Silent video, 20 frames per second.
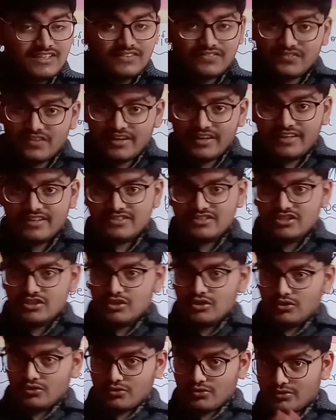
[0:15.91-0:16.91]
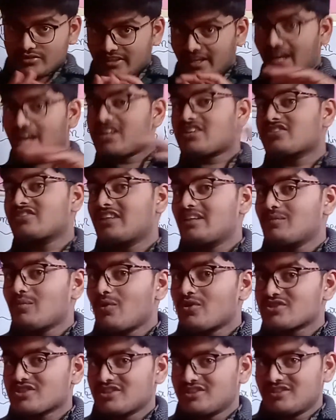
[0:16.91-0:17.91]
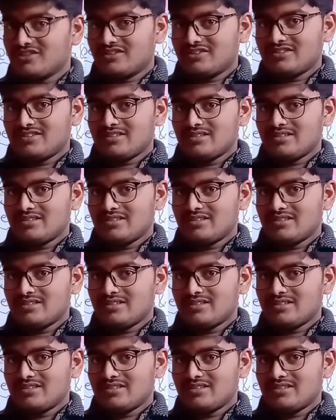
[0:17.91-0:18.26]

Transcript: that is rotational motion.